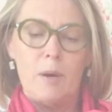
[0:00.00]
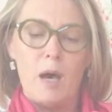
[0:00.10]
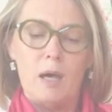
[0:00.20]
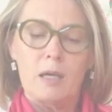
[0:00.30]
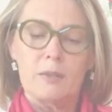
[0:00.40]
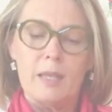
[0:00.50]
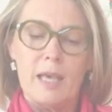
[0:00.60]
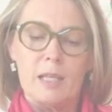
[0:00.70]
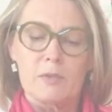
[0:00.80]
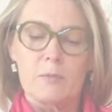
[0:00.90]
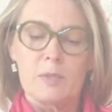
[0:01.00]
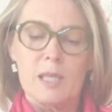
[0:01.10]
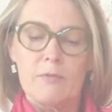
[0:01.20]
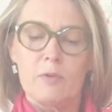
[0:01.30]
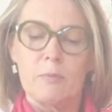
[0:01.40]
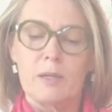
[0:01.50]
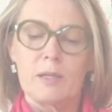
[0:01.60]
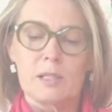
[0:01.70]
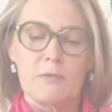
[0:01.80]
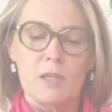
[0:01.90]
Pa cut the heads from several
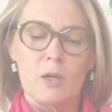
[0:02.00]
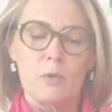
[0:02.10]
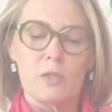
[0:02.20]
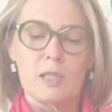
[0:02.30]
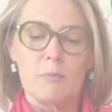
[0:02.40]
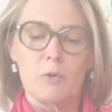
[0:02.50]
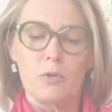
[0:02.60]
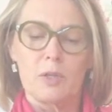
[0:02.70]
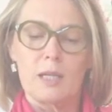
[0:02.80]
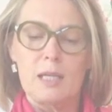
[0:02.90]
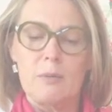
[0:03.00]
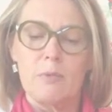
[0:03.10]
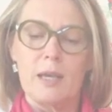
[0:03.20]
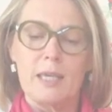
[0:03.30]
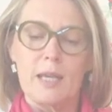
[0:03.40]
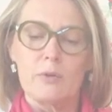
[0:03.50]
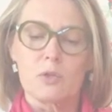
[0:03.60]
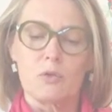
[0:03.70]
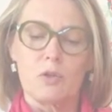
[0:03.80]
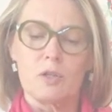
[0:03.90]
bundles of the oats and brought the clean, bright yellow
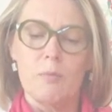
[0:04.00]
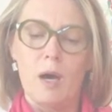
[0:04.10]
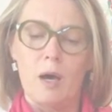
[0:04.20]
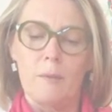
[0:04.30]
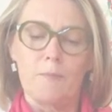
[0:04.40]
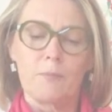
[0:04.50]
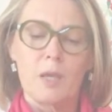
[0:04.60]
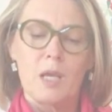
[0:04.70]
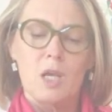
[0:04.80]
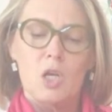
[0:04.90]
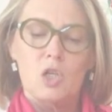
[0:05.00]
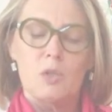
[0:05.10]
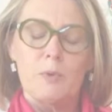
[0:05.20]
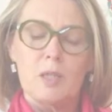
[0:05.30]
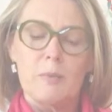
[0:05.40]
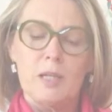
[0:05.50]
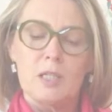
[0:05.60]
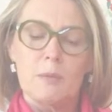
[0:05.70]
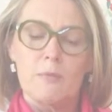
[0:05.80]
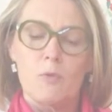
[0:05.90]
straw to Ma. She put them in a
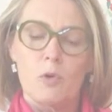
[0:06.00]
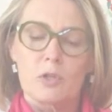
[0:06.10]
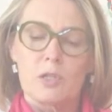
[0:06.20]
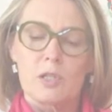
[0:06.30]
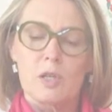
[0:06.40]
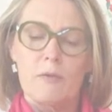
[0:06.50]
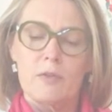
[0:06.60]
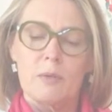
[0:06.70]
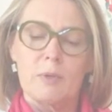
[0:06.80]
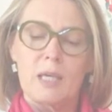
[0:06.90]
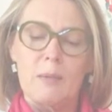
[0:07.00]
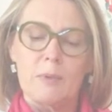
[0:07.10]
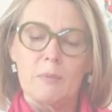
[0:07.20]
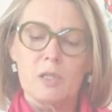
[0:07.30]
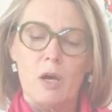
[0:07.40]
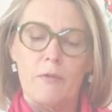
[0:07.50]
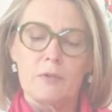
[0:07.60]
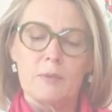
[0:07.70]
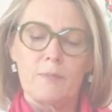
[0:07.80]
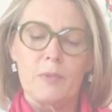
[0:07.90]
tub of water to soften them and keep them
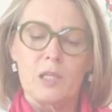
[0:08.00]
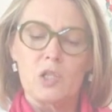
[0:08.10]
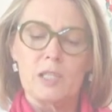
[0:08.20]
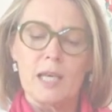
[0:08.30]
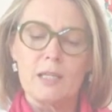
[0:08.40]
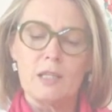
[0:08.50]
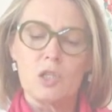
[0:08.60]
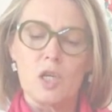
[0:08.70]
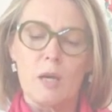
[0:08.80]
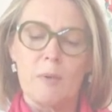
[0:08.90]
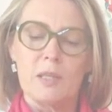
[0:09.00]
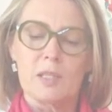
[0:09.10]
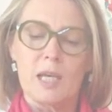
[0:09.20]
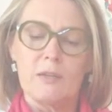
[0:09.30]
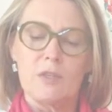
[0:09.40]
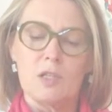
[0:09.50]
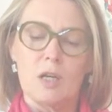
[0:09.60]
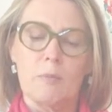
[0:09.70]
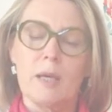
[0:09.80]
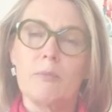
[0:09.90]
soft. Then she sat in the chair by the side of the
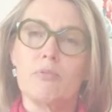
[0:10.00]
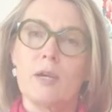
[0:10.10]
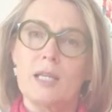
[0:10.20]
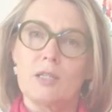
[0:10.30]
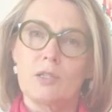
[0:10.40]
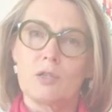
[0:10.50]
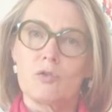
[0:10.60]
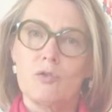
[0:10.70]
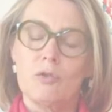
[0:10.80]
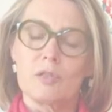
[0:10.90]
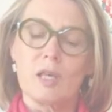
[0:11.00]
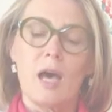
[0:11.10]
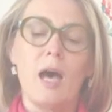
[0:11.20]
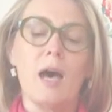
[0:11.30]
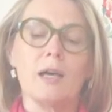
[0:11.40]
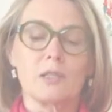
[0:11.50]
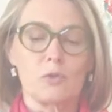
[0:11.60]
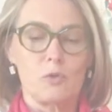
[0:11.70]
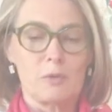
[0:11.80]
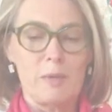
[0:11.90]
tub and braided the straws. So
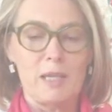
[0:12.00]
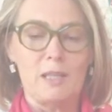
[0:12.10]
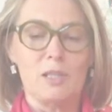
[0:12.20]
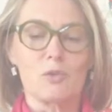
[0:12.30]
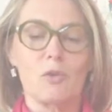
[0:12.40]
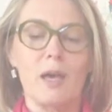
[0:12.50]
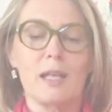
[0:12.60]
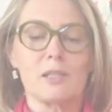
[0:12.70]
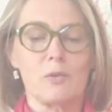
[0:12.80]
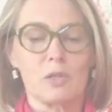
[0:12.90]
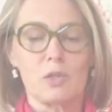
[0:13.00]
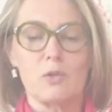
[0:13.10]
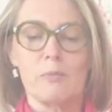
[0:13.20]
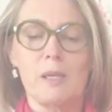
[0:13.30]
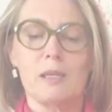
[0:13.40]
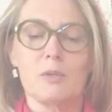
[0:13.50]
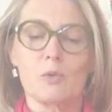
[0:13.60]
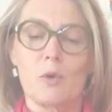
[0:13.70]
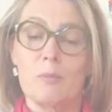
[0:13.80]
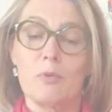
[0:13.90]
she was making these straw hats. Oh, excuse me, it was
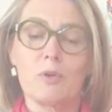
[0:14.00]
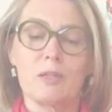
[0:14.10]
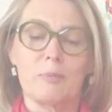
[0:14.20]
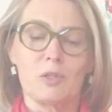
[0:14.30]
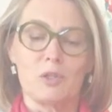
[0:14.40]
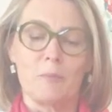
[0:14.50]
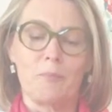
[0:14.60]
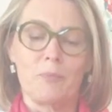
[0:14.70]
quite an important picture.